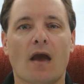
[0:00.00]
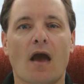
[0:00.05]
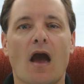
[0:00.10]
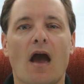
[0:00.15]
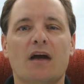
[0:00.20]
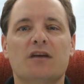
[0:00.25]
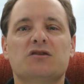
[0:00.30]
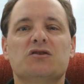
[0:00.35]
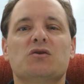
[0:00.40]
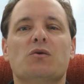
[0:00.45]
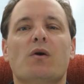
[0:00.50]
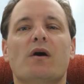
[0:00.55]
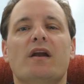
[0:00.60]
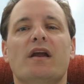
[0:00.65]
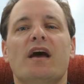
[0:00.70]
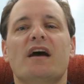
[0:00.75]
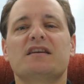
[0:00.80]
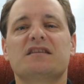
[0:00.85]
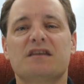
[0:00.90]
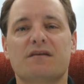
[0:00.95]
And so I'd
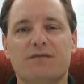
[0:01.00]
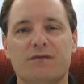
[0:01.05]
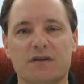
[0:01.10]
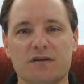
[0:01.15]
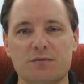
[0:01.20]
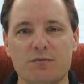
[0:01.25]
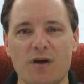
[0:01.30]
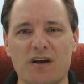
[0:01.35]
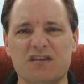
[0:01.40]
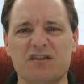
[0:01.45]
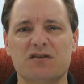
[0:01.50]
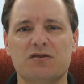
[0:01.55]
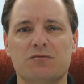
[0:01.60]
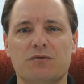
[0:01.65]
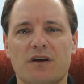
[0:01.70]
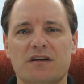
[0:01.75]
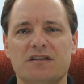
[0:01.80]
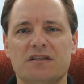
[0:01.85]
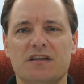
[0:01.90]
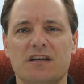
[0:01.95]
ask if this message
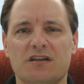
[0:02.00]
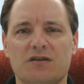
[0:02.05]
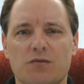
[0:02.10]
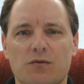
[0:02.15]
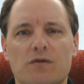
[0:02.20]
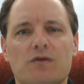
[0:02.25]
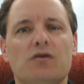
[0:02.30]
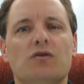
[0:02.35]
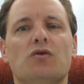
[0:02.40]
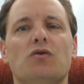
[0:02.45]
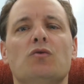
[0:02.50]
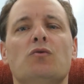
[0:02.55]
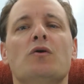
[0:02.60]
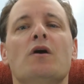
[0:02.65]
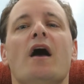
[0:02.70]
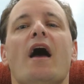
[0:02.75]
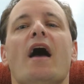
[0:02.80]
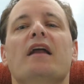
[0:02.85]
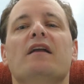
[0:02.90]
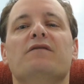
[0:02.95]
resonates with you
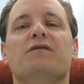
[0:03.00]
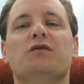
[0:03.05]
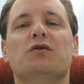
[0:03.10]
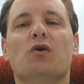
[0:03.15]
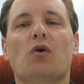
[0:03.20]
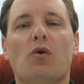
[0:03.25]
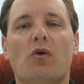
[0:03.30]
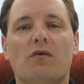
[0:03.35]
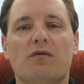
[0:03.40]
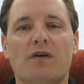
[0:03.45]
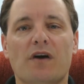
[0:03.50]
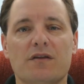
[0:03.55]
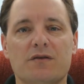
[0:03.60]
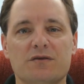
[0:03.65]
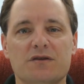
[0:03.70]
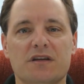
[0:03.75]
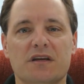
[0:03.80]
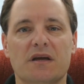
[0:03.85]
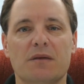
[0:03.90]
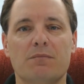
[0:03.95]
and if you know of
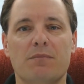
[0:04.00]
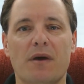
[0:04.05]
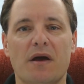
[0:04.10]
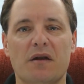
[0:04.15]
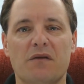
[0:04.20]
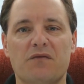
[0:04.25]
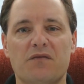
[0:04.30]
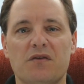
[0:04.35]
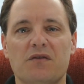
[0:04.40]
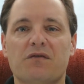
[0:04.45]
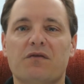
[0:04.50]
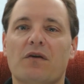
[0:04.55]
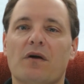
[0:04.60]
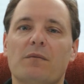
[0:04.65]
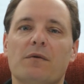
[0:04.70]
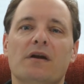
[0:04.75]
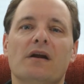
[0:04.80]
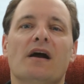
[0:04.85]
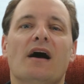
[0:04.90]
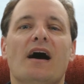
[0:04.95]
others that can benefit
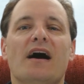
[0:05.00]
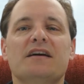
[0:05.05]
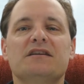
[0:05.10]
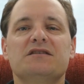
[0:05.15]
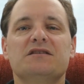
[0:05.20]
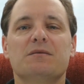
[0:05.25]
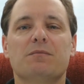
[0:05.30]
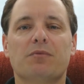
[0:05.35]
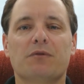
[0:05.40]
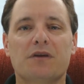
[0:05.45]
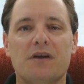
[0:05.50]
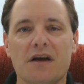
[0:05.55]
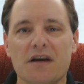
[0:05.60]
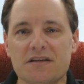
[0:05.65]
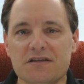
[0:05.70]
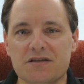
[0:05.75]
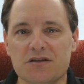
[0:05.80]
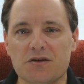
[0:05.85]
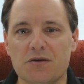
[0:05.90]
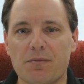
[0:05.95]
from it, I simply
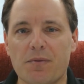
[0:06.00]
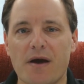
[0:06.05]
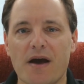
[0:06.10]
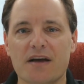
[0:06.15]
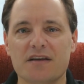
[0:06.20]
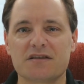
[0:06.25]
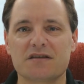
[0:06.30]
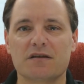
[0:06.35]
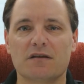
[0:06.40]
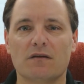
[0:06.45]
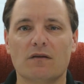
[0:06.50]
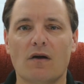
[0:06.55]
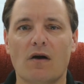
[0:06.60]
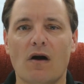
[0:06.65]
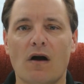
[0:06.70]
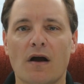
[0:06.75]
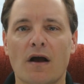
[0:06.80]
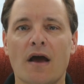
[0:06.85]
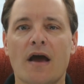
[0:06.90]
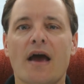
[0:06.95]
ask that you pass it
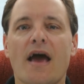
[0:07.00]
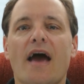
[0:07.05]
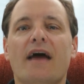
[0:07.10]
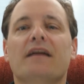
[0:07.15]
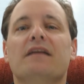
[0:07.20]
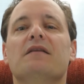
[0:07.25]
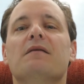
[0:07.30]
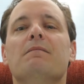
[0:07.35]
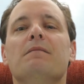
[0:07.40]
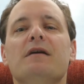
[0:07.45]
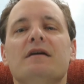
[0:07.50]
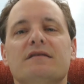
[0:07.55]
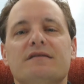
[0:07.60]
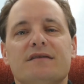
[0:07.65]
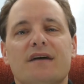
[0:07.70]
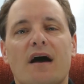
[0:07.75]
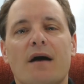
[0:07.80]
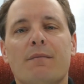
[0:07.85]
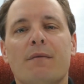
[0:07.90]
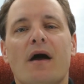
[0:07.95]
along. And in the
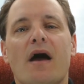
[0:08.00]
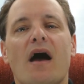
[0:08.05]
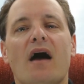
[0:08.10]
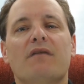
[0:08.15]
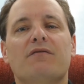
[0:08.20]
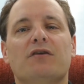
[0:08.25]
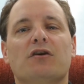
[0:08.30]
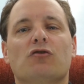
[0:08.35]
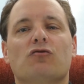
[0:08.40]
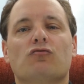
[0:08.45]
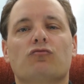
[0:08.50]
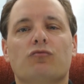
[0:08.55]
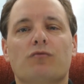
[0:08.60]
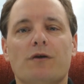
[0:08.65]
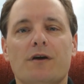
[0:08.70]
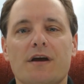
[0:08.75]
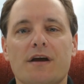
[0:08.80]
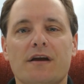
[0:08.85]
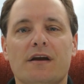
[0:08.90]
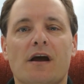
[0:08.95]
meantime, have a
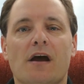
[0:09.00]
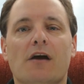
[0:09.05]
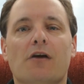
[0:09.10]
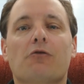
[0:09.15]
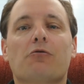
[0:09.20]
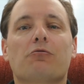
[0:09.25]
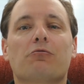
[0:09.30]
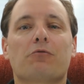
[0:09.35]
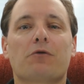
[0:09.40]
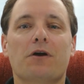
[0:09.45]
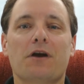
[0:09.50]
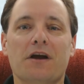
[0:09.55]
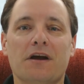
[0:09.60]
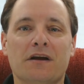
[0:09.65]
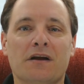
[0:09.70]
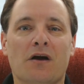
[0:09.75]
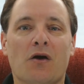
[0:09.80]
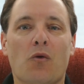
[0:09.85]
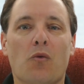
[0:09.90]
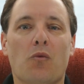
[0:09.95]
great,
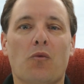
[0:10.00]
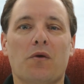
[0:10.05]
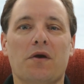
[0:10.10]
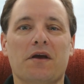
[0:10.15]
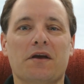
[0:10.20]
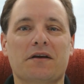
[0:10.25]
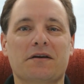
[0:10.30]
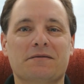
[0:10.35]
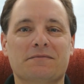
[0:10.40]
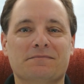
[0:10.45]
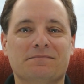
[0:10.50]
great week.